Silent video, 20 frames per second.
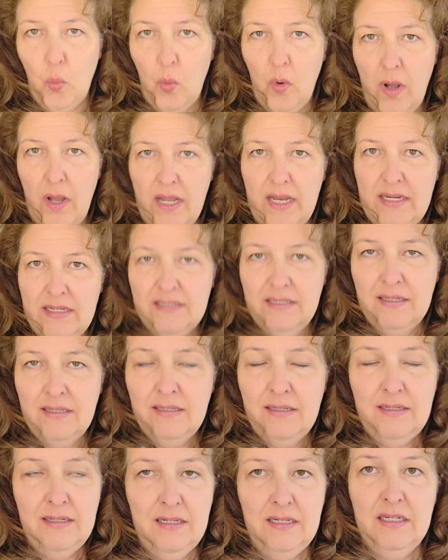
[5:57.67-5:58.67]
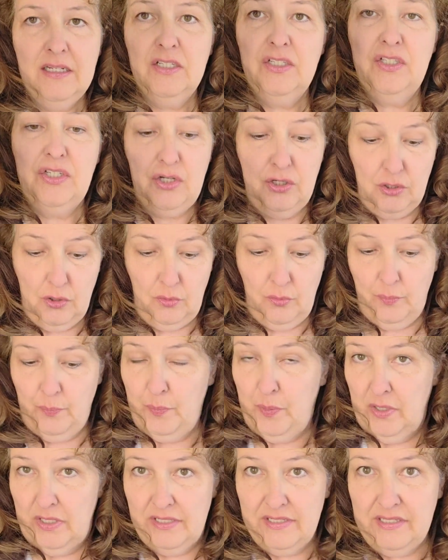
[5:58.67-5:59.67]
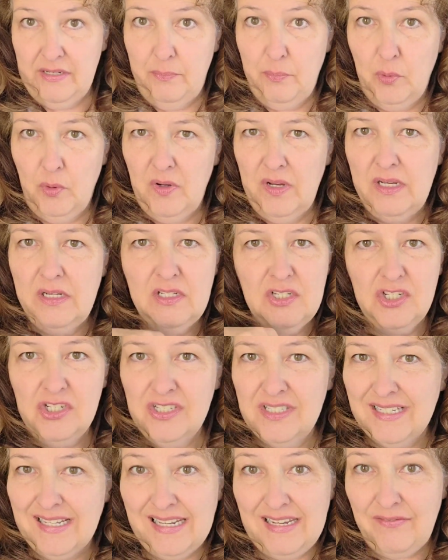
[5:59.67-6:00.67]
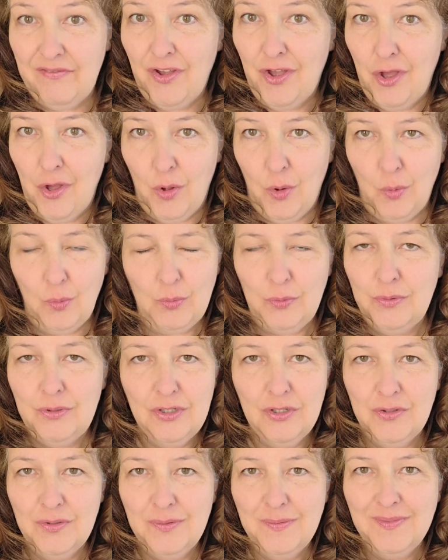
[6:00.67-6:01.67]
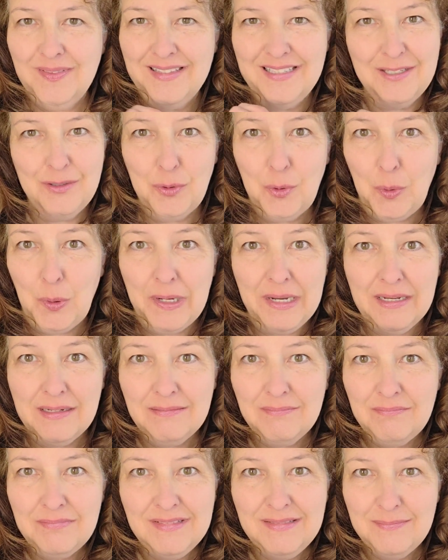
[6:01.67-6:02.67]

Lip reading: want to put a zipper in, just leave a hole. Your little grand